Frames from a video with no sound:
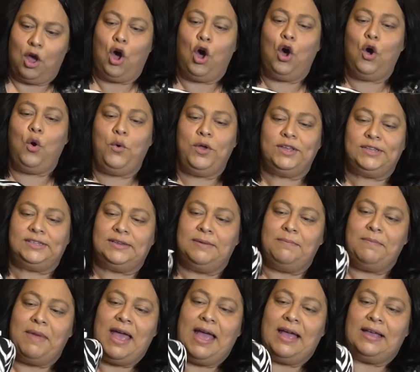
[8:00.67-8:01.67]
Oh, it's a
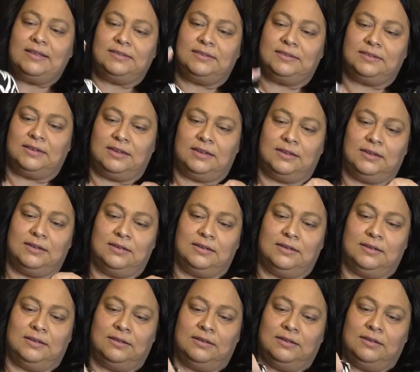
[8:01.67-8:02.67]
mask.
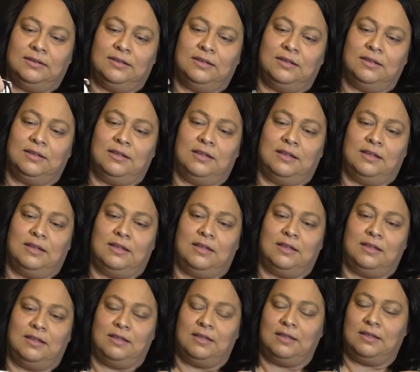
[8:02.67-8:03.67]
Oh,
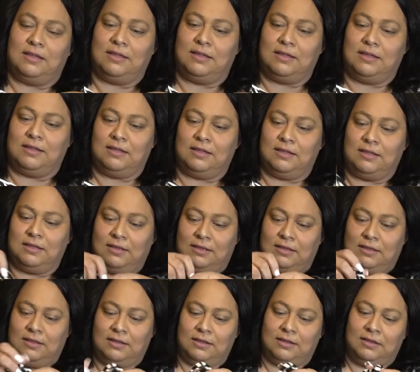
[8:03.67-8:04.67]
I thought it was like a
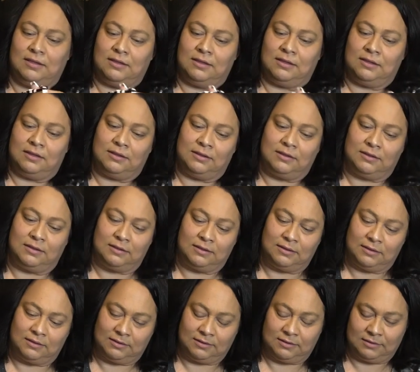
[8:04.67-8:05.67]
bathing suit. It, it
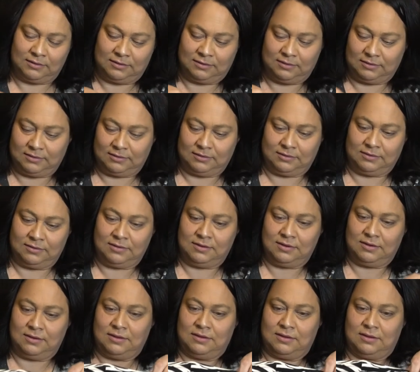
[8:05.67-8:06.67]
looks like a bathing suit
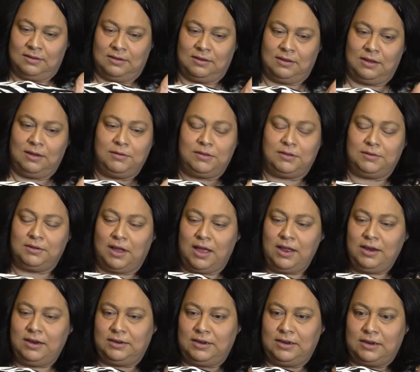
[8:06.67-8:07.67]
from here. It
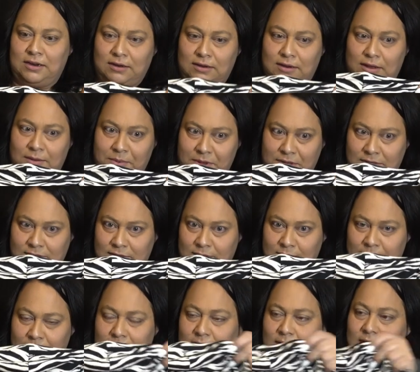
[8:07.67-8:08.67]
kind of did look a bathing suit,
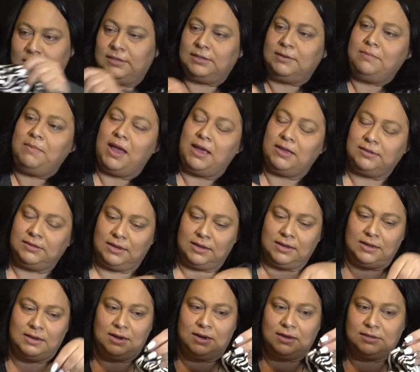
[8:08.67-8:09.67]
but it's a mask and
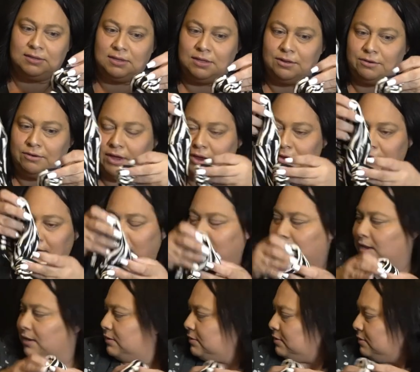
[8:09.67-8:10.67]
then it has a little carry
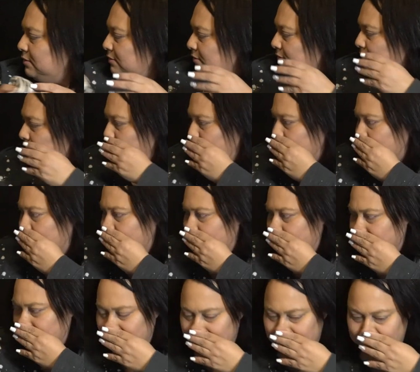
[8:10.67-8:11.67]
case.
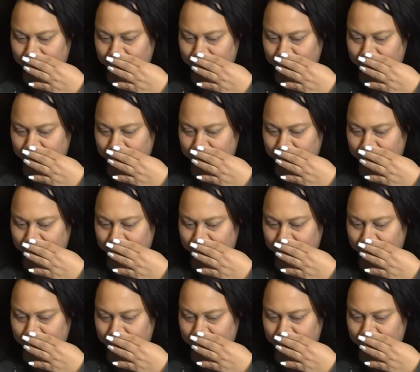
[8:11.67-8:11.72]
Oh.